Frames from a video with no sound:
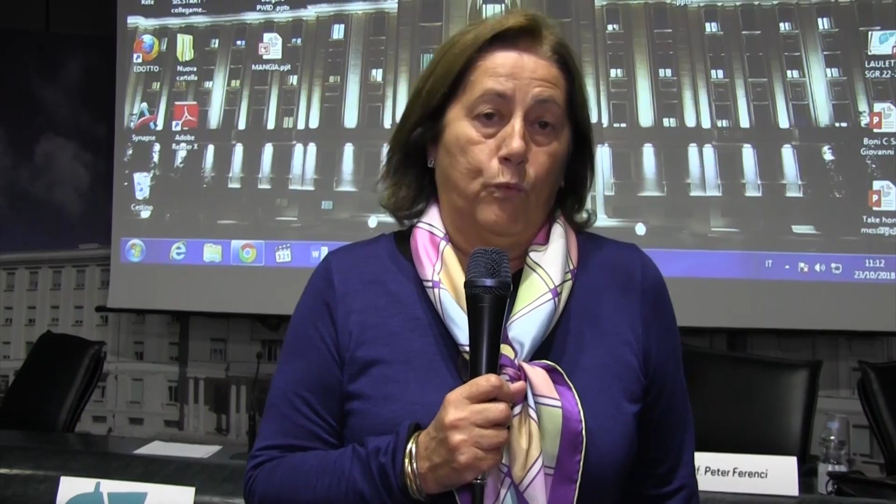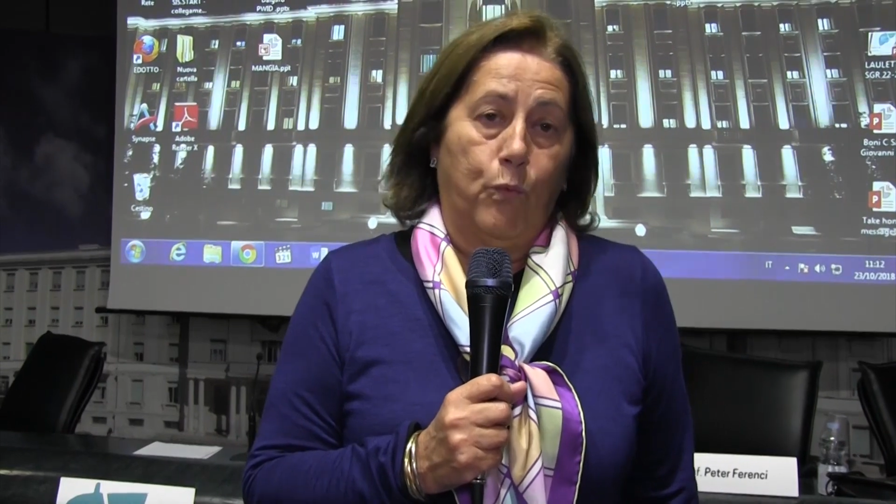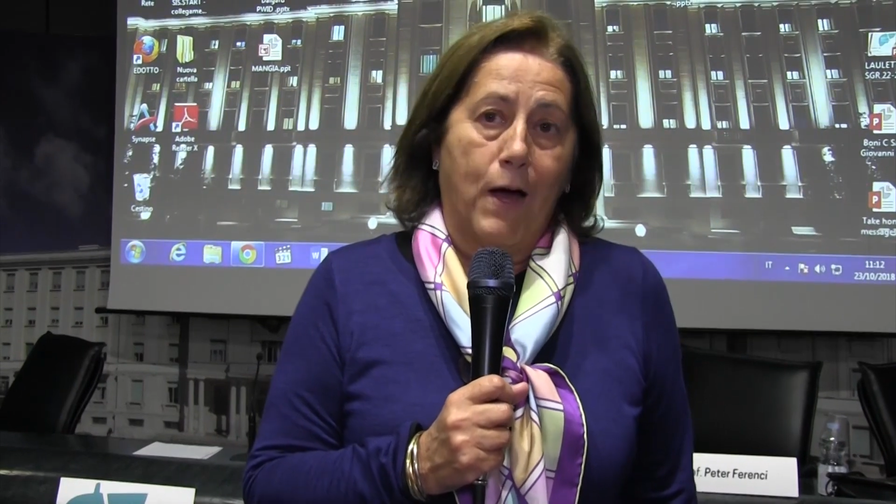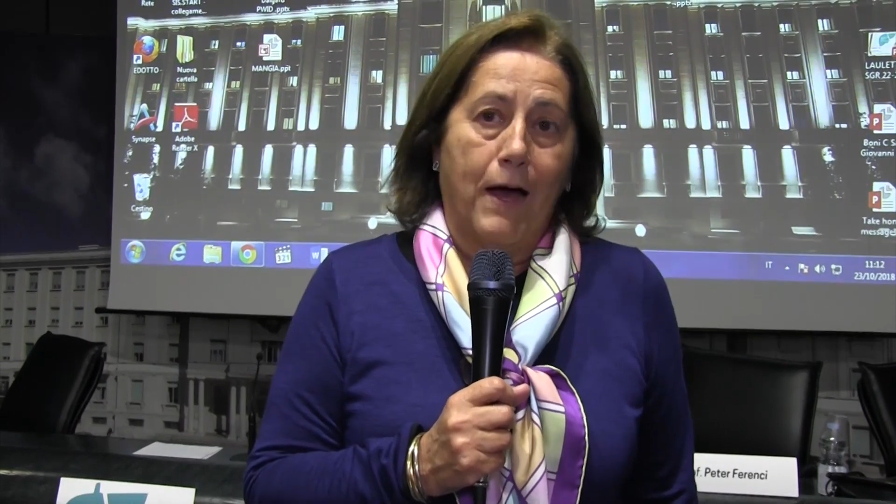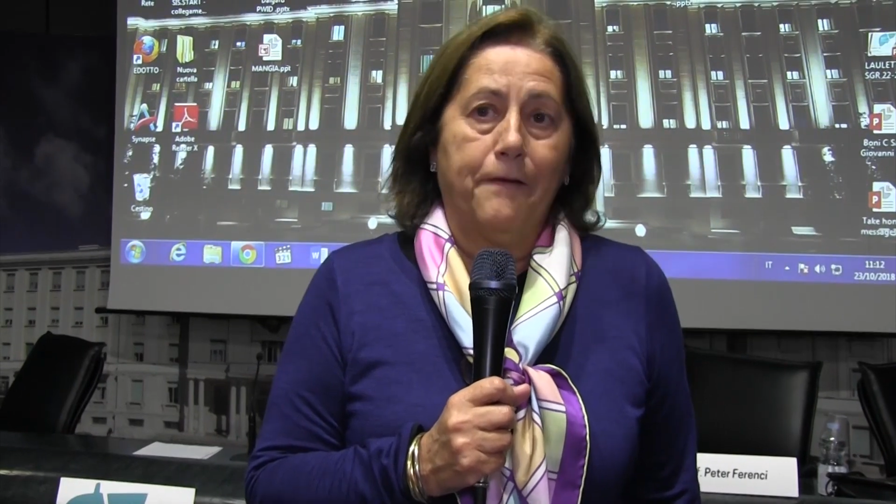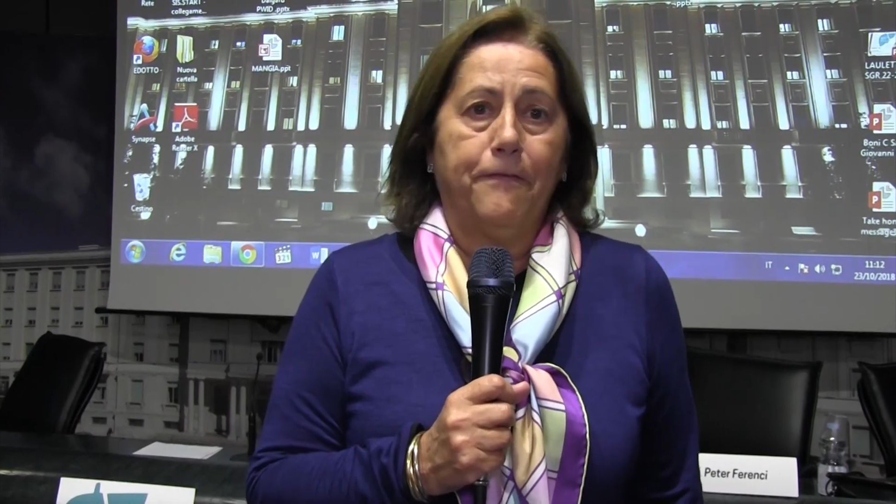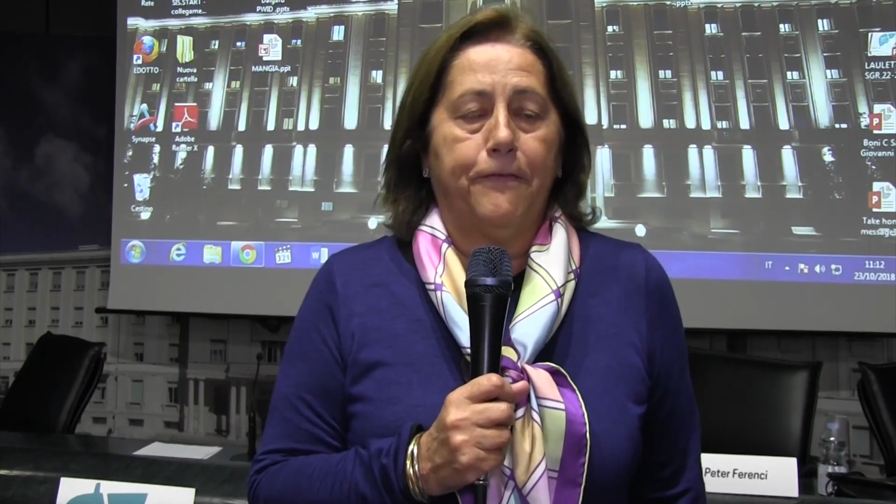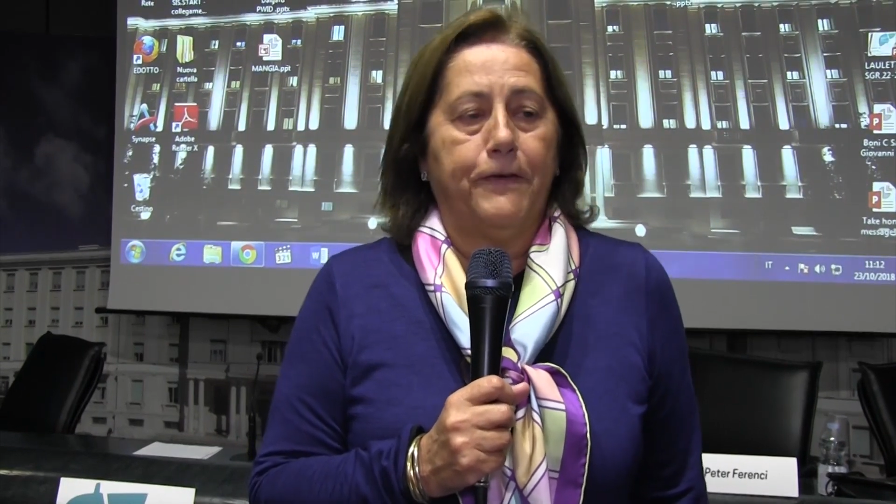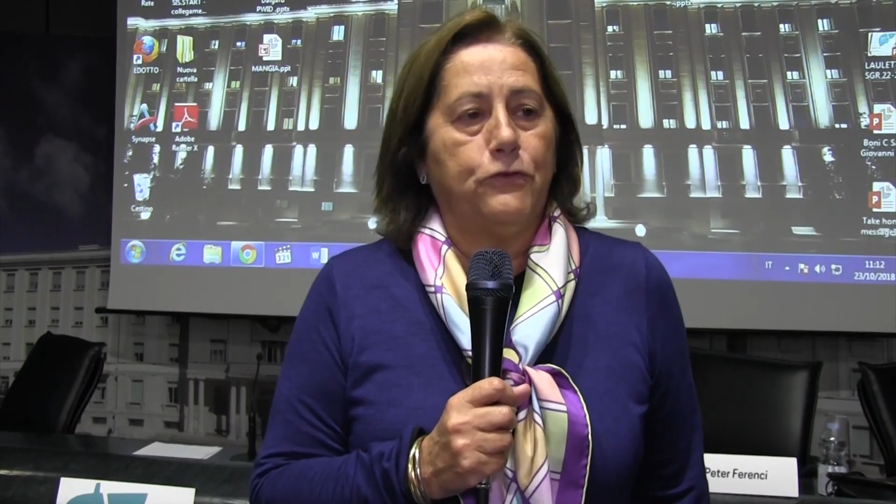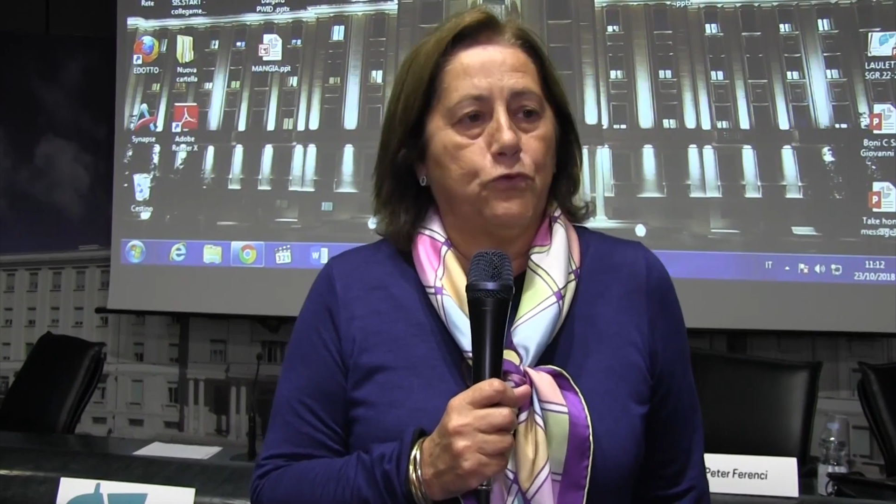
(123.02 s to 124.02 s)
1,
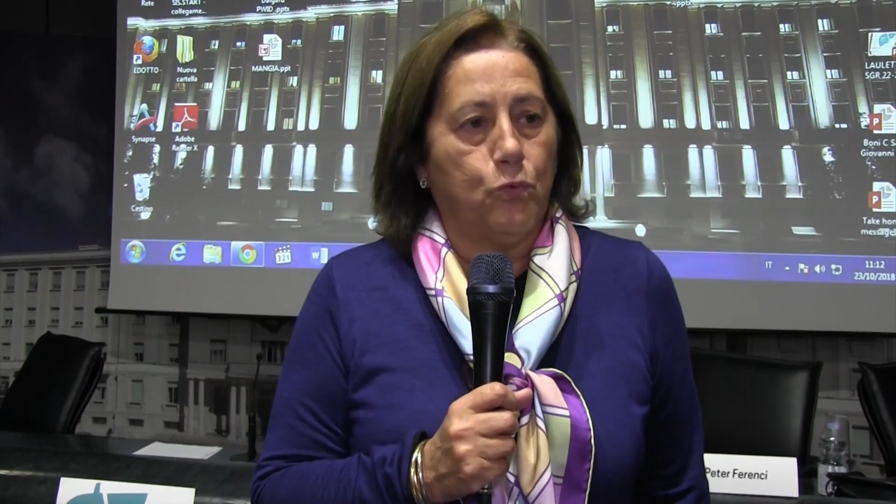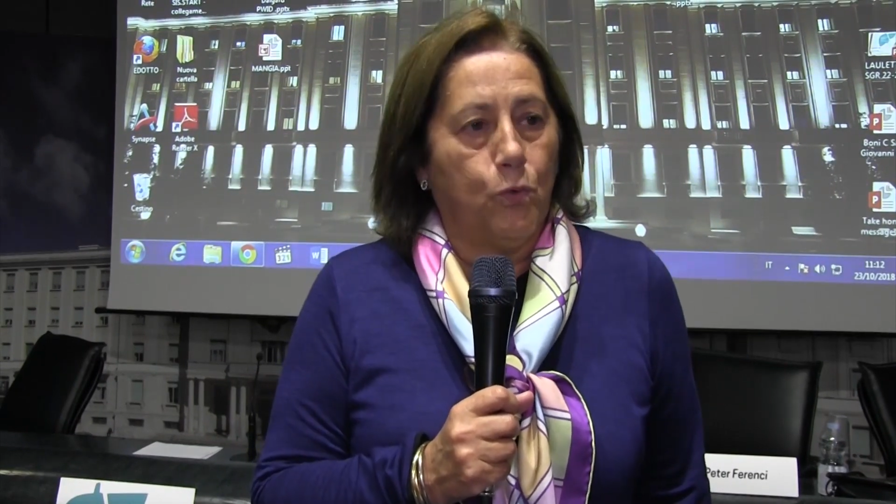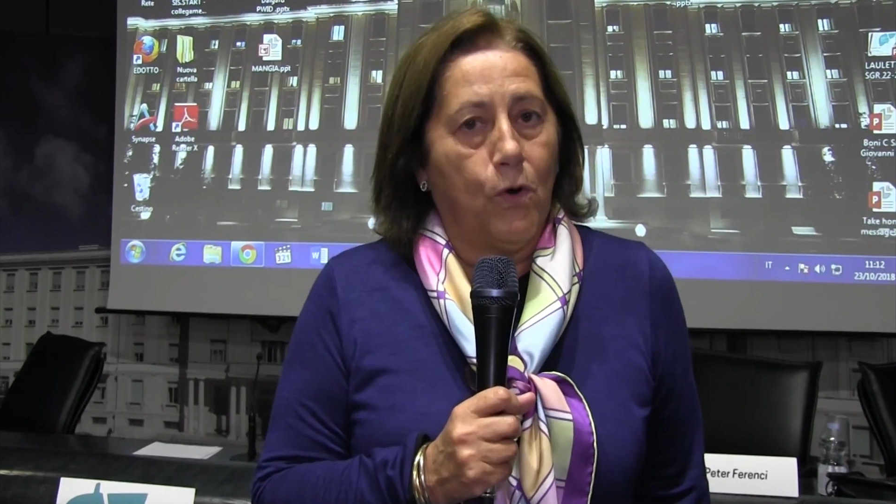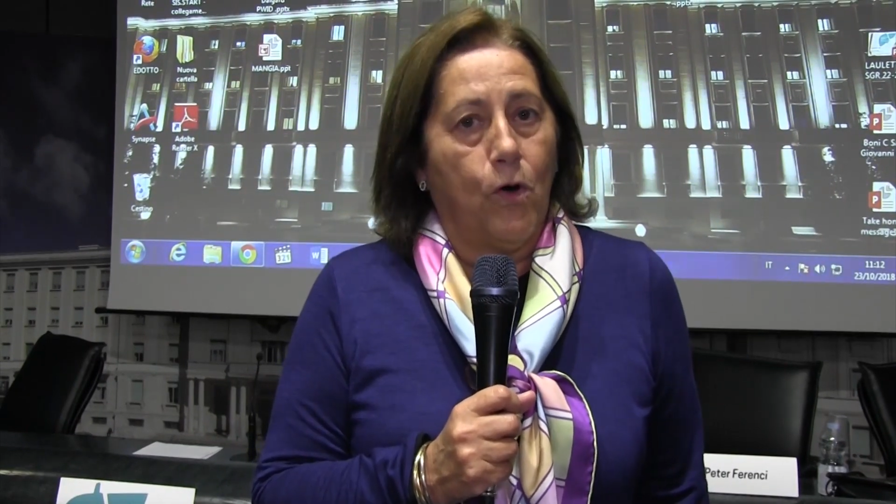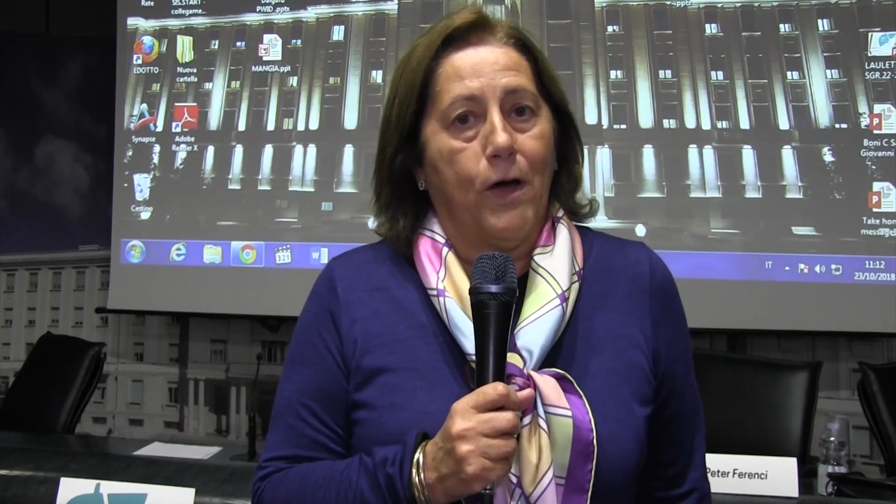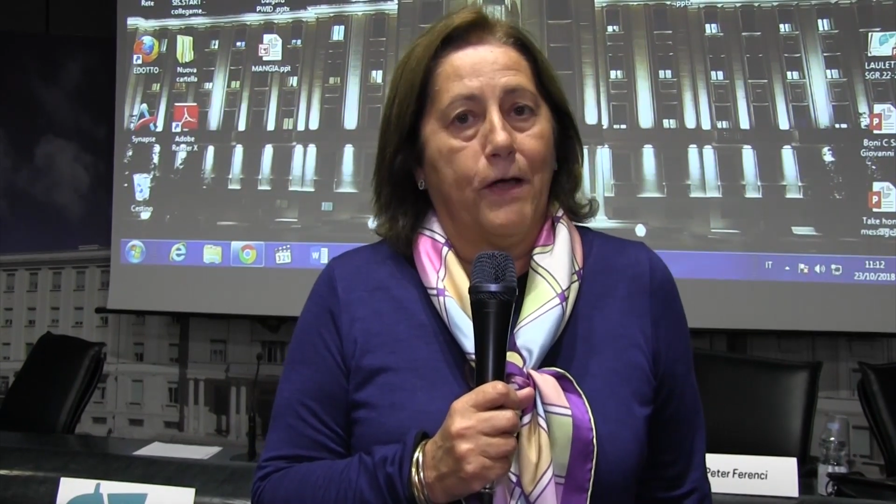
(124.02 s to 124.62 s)
phase 2,